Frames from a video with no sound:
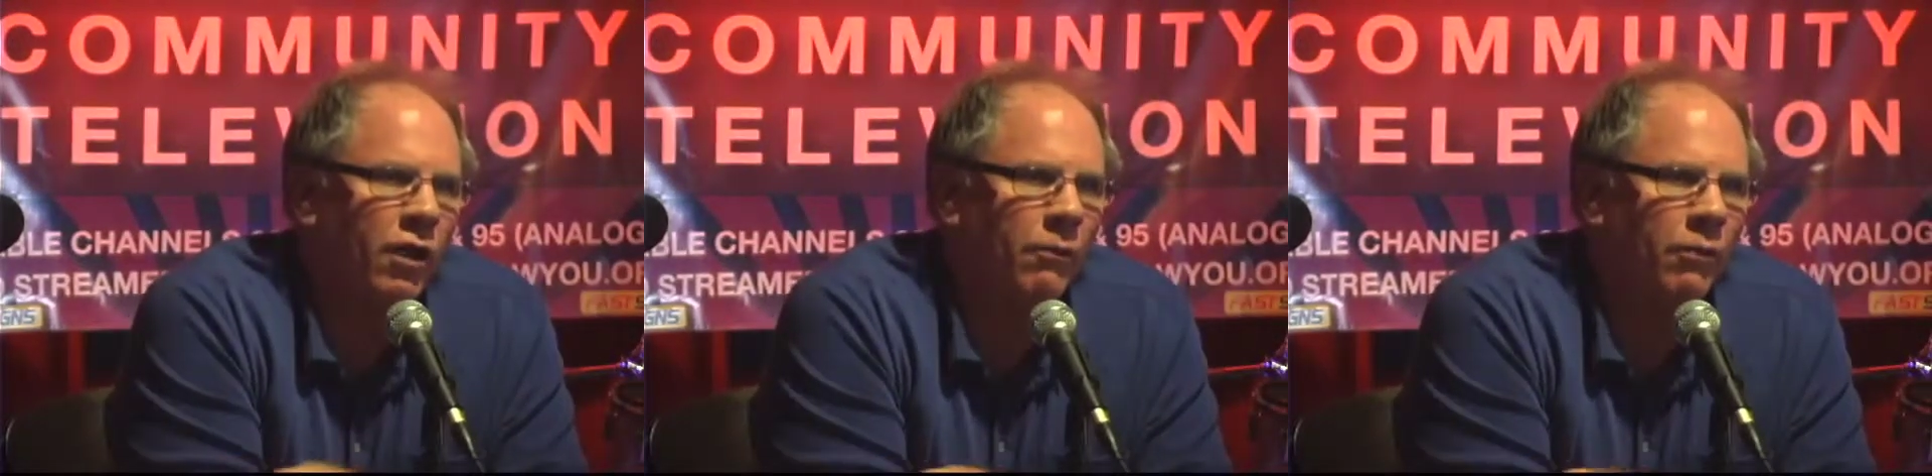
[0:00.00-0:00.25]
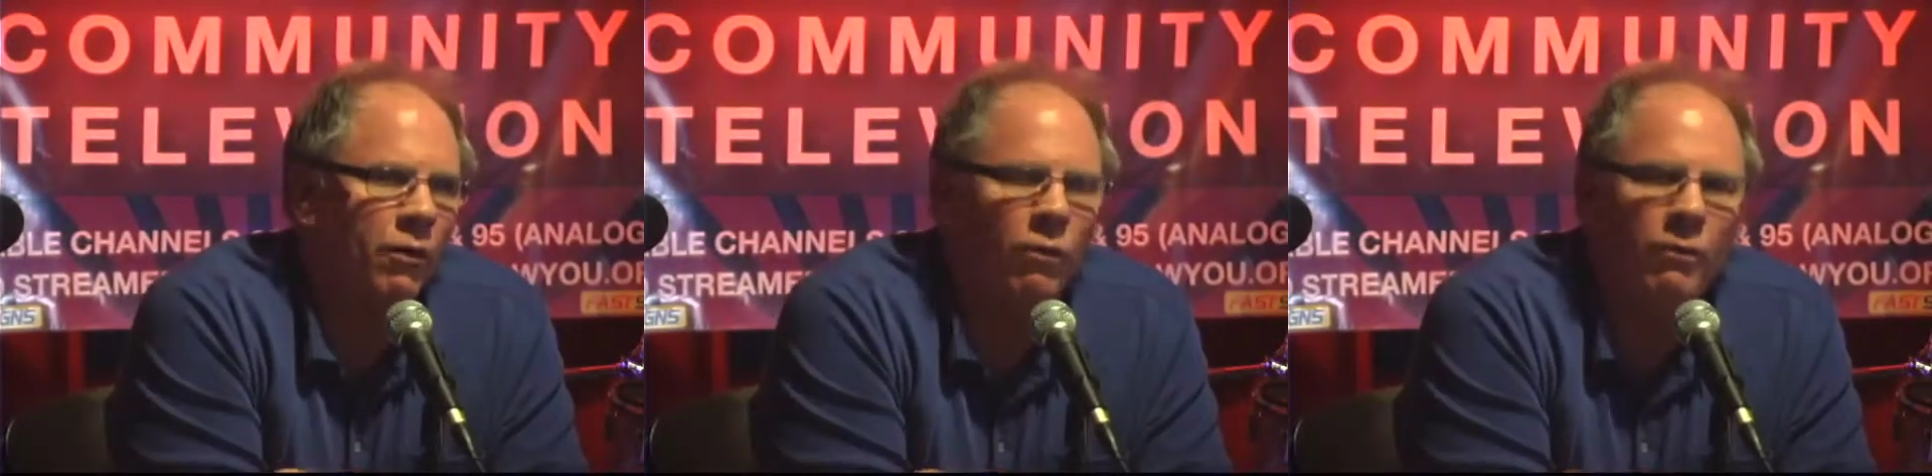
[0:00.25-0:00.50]

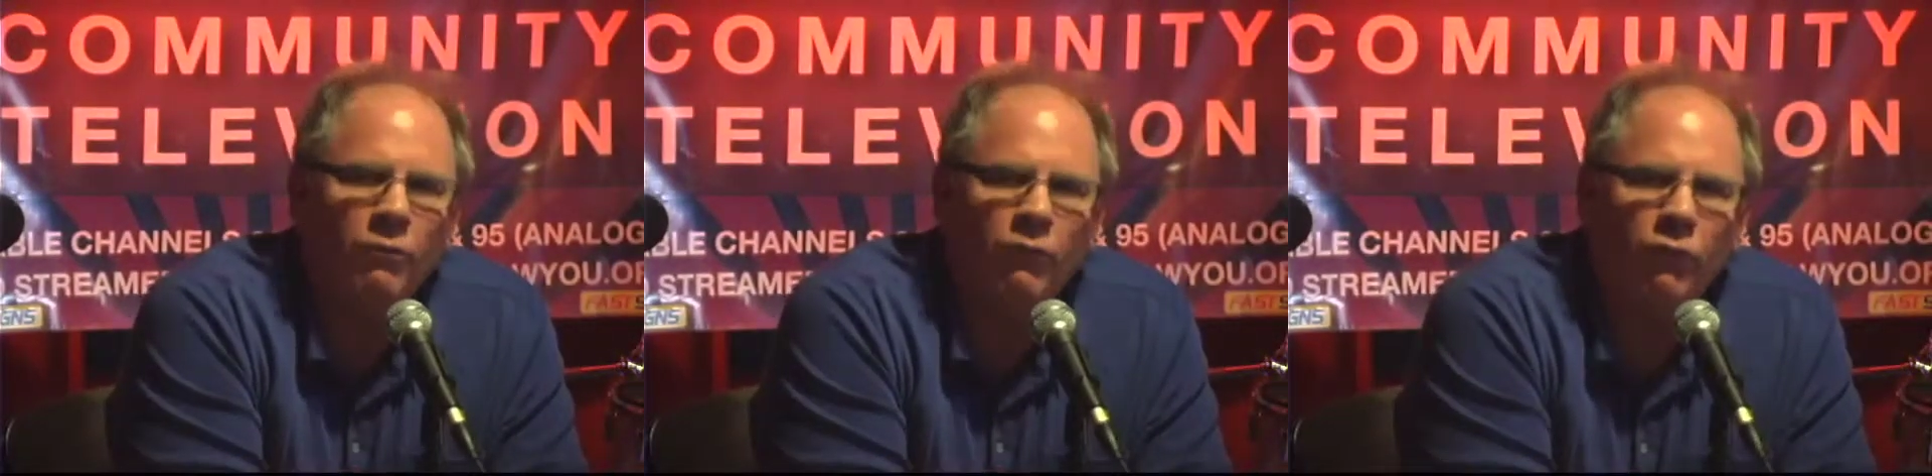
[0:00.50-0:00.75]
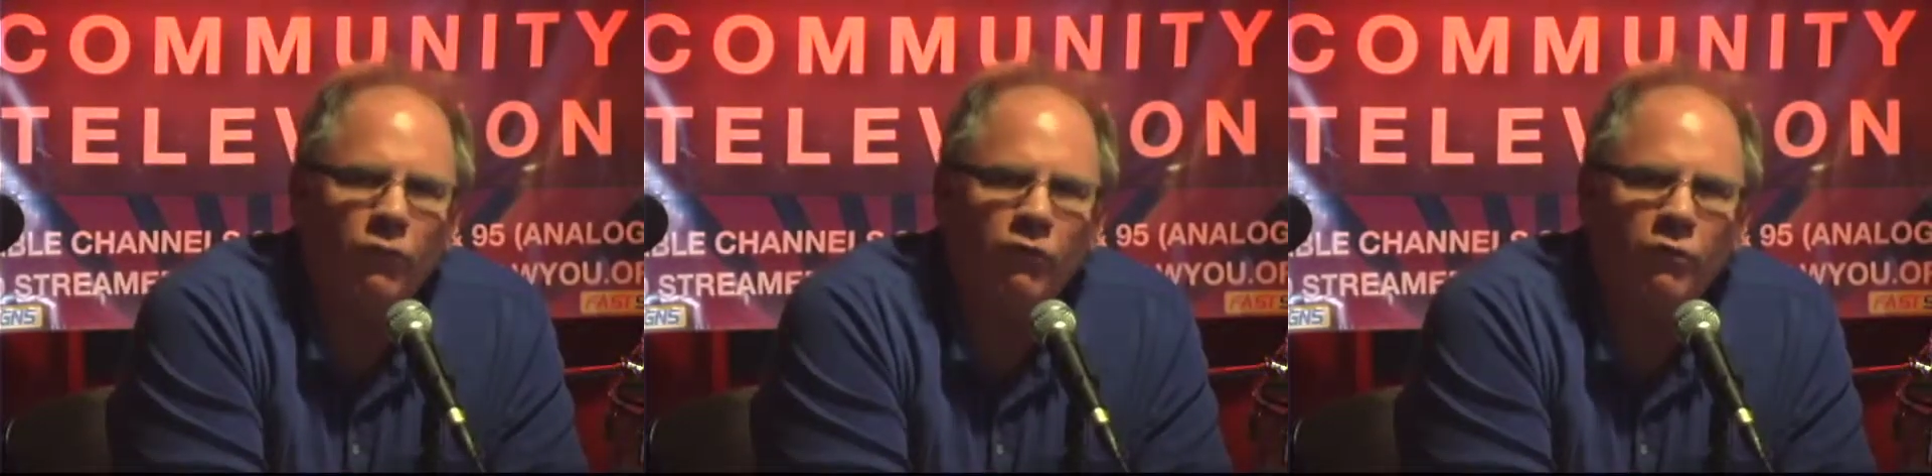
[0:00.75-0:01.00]
company went
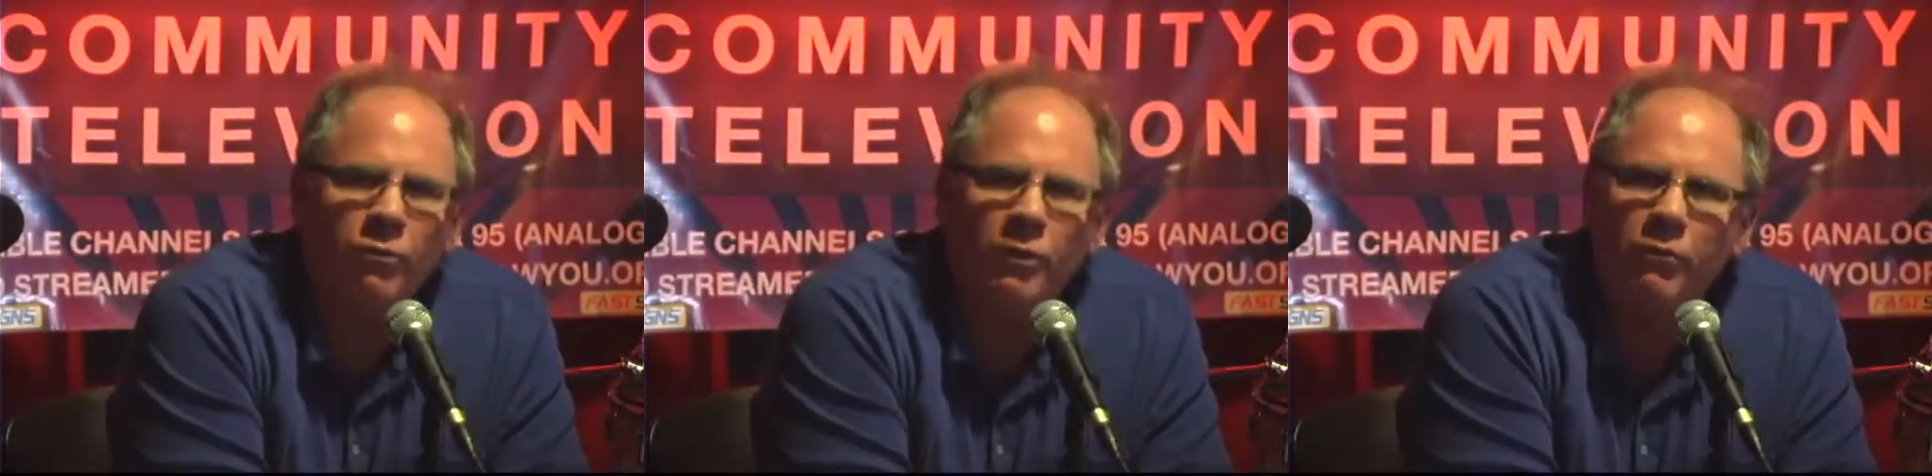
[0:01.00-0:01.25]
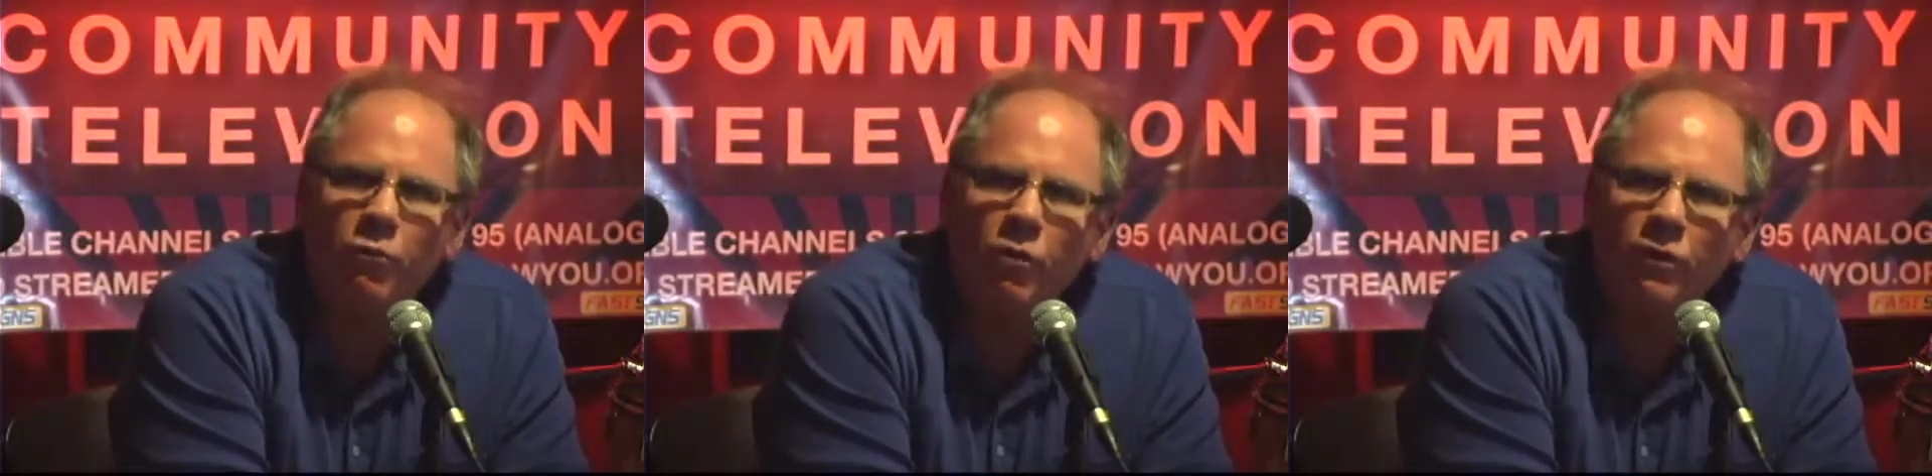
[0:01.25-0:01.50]
before the
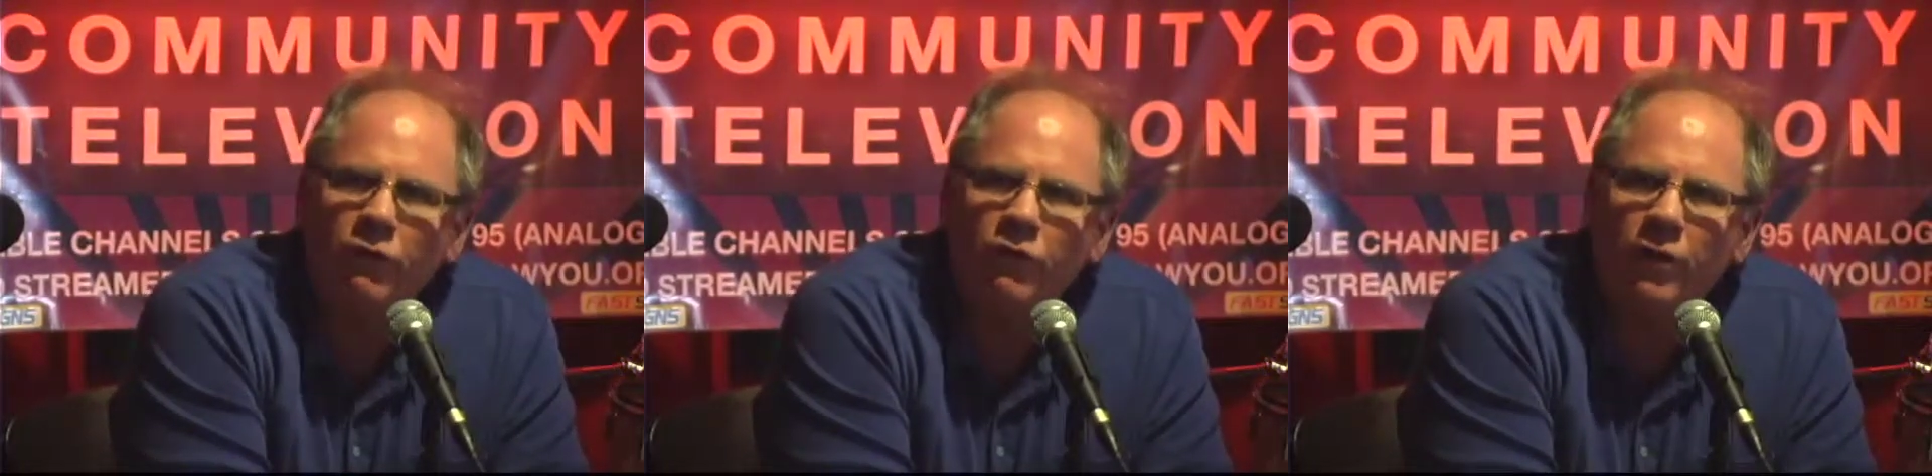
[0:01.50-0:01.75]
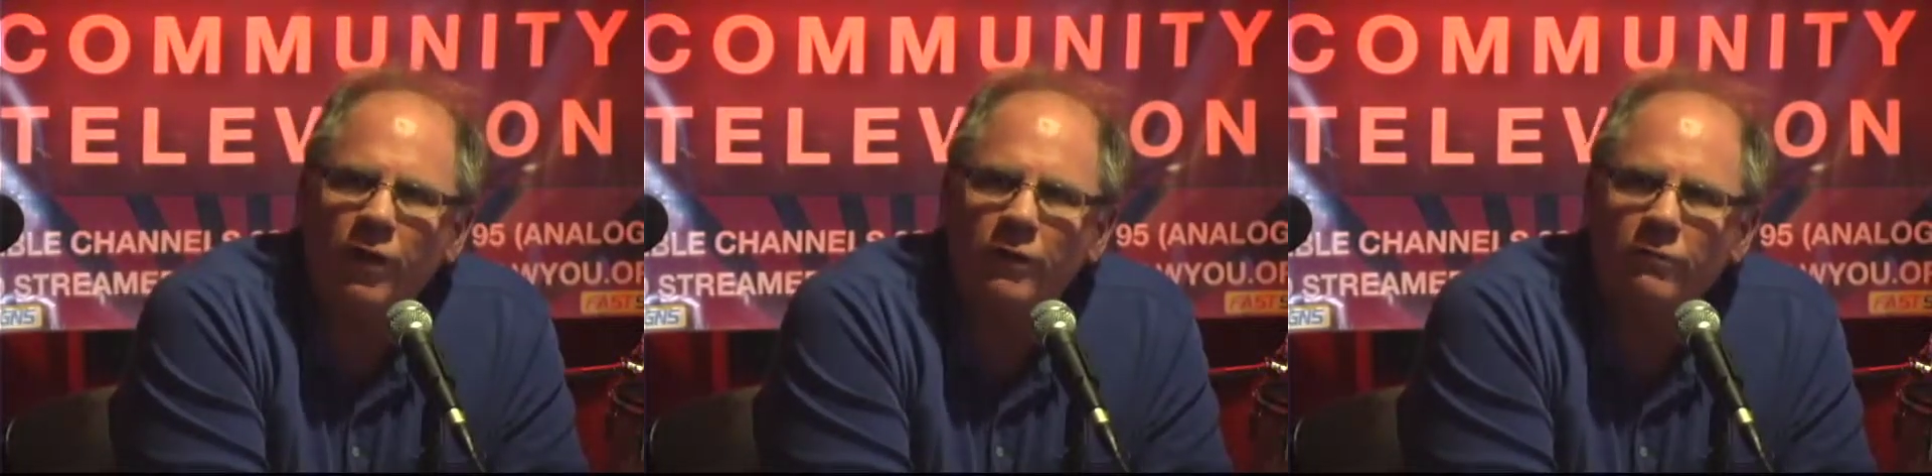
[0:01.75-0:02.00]
Supreme Court and
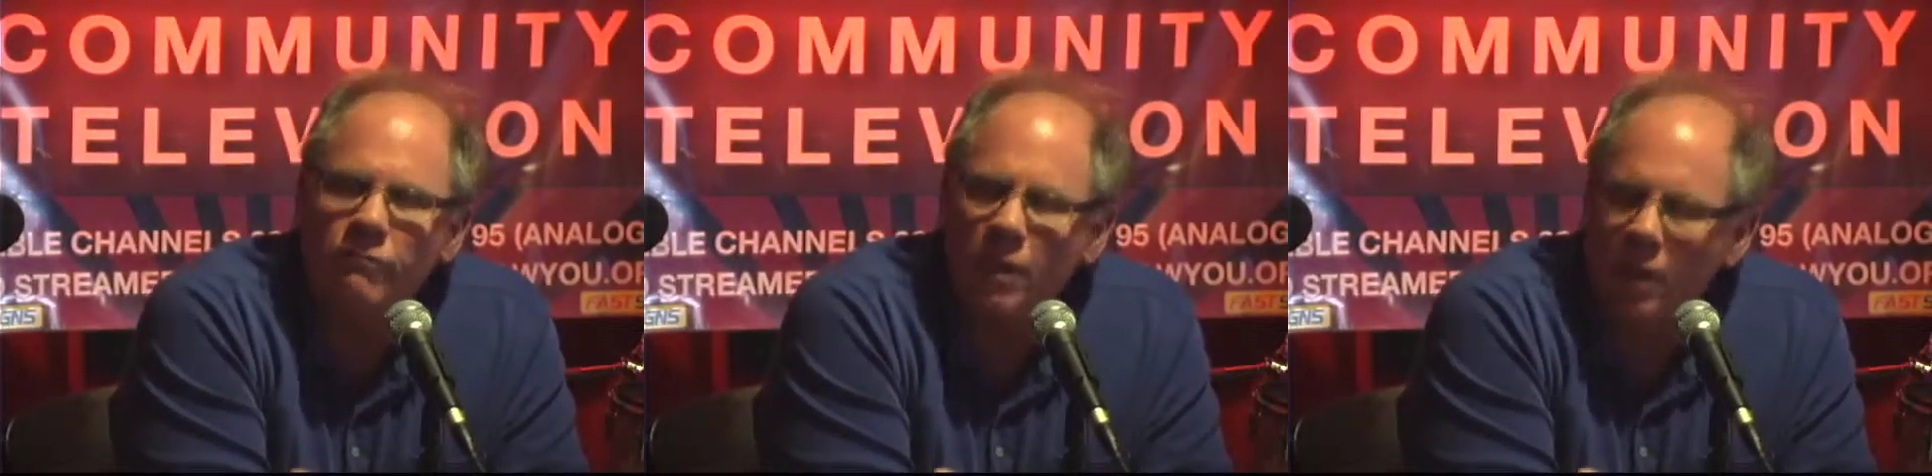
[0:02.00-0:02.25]
said,